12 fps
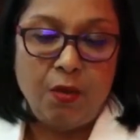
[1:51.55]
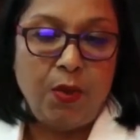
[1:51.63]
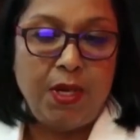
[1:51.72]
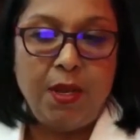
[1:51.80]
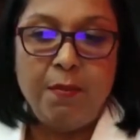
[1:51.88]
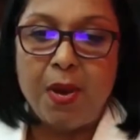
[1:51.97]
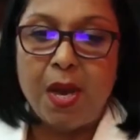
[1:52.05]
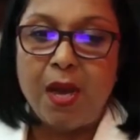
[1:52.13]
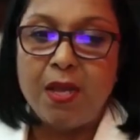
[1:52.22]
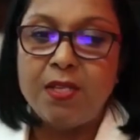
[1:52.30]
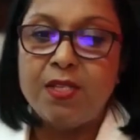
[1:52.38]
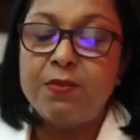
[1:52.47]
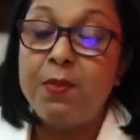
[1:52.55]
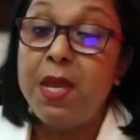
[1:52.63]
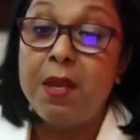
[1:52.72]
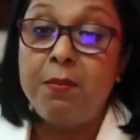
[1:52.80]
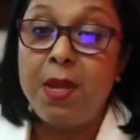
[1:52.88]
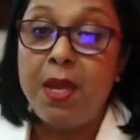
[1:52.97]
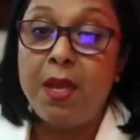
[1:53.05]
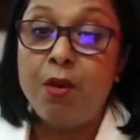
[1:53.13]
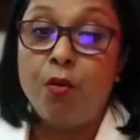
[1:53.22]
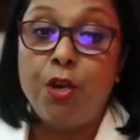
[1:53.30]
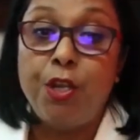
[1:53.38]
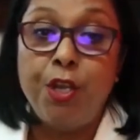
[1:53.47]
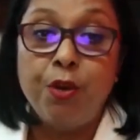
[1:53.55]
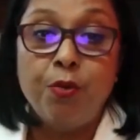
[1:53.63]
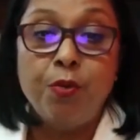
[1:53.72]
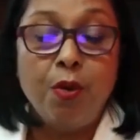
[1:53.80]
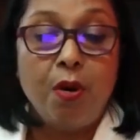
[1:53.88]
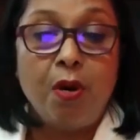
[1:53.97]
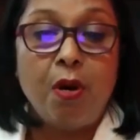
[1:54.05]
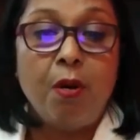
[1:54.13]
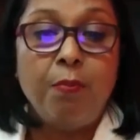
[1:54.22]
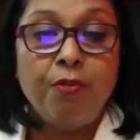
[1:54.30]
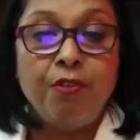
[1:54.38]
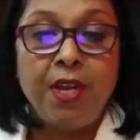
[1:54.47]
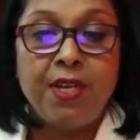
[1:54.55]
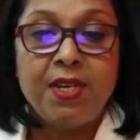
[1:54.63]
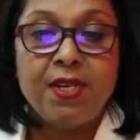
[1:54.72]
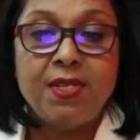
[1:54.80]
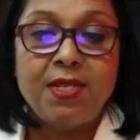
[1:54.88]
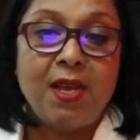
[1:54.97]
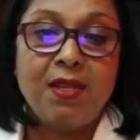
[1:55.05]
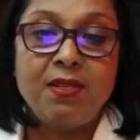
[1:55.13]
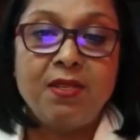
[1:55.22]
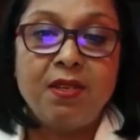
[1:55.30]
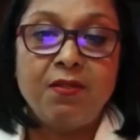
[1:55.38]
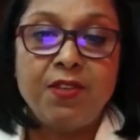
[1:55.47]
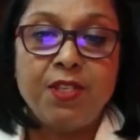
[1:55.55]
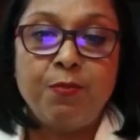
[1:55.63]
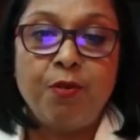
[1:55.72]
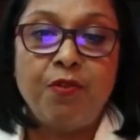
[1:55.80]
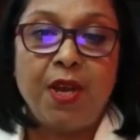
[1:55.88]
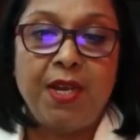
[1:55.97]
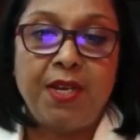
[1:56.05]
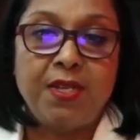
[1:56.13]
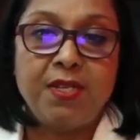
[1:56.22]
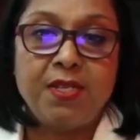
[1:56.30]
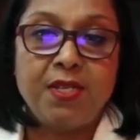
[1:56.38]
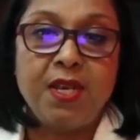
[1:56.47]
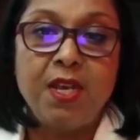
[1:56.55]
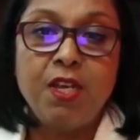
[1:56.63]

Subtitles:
with demands being made on you, our operators and service providers,